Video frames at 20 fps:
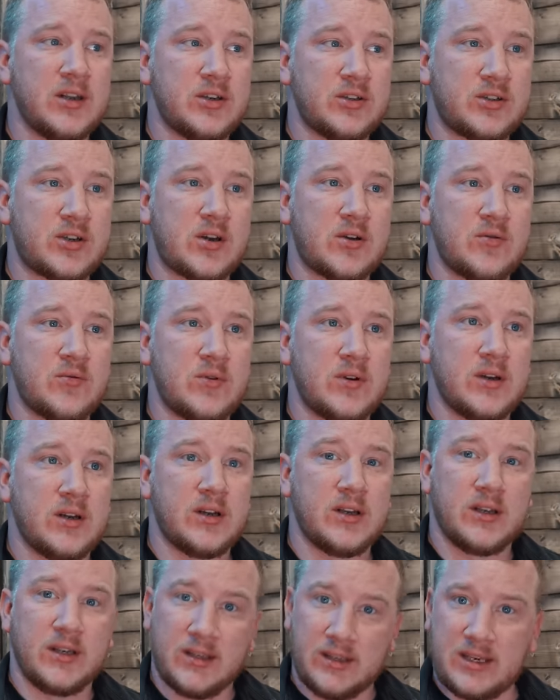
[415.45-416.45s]
So
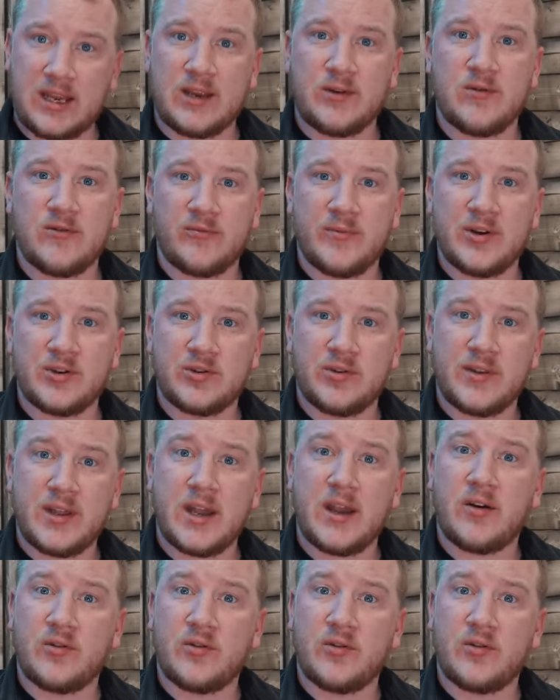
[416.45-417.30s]
get your information on there.